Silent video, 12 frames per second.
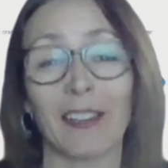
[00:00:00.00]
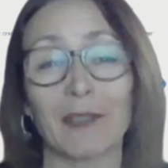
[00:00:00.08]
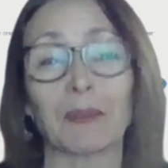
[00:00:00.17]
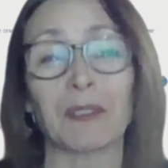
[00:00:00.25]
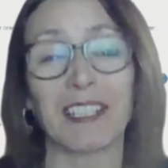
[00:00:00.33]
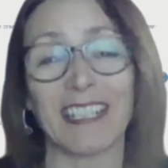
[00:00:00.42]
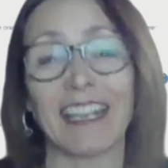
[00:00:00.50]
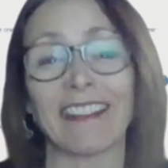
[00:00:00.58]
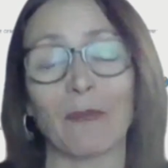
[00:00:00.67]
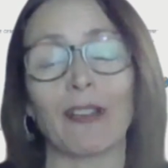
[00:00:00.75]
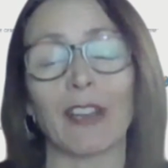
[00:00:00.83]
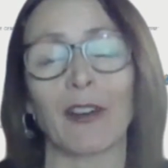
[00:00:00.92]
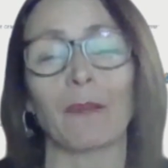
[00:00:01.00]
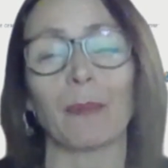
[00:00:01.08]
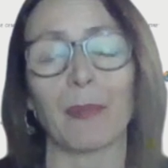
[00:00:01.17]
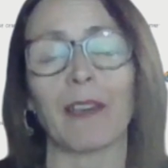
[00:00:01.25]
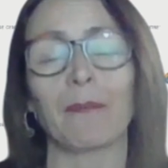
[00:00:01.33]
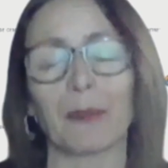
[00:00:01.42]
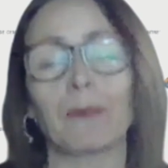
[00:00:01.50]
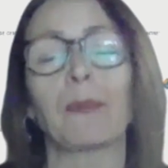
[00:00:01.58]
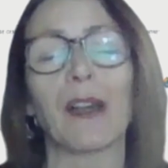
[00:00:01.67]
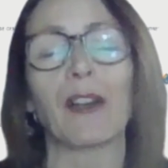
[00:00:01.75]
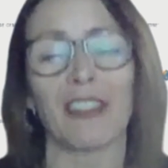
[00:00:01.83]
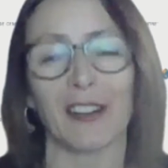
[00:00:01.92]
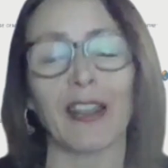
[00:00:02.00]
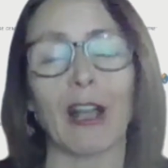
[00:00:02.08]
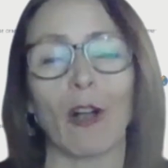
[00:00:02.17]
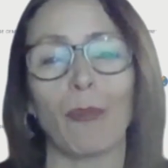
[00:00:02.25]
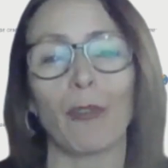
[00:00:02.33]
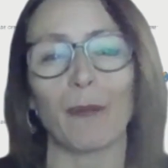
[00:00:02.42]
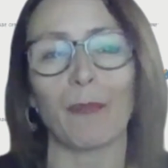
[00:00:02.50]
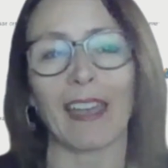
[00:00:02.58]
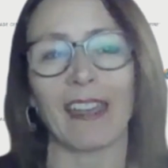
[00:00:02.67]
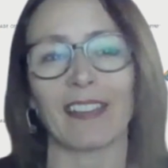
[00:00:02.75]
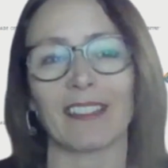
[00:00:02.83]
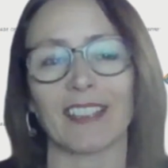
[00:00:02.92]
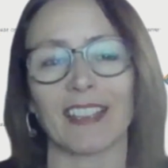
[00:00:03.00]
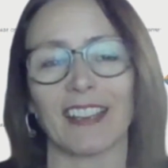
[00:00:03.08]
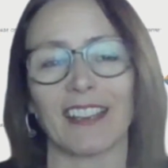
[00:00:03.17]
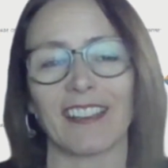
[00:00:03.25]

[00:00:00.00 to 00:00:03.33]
because we're seeing that we are there to help them, and